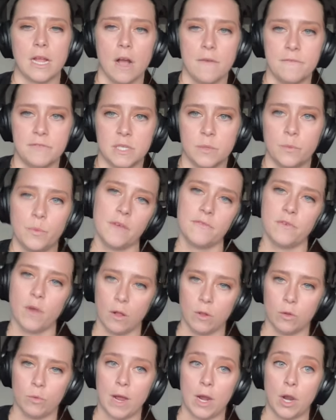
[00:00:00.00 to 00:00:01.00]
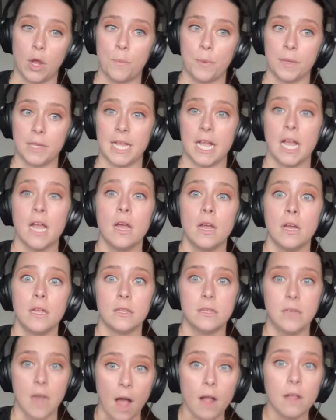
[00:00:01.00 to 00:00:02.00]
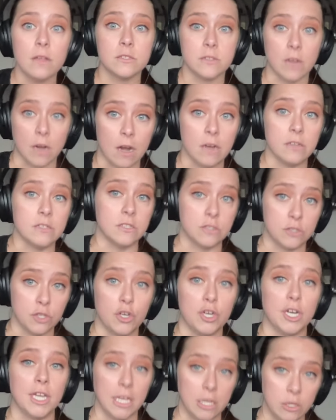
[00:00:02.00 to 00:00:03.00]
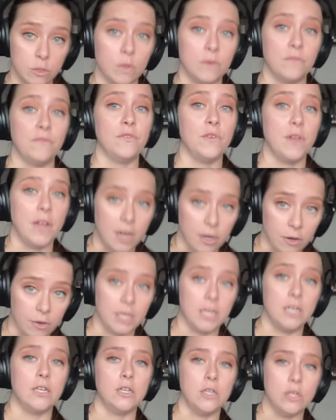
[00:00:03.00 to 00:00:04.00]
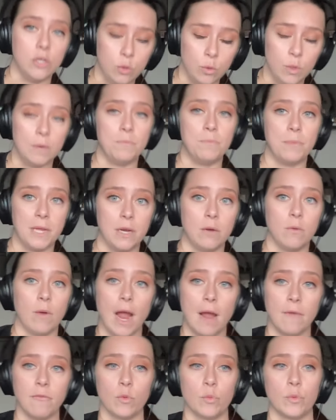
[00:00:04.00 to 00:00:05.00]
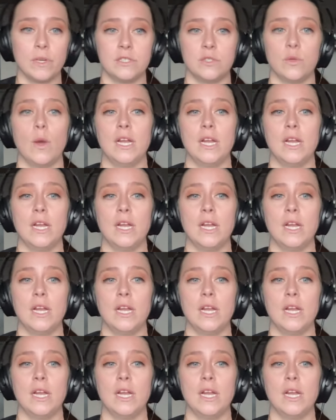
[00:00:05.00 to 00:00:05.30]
Like, obviously we have Colorado, but, like, Dallas Stars is turning into a very new and big rivalry.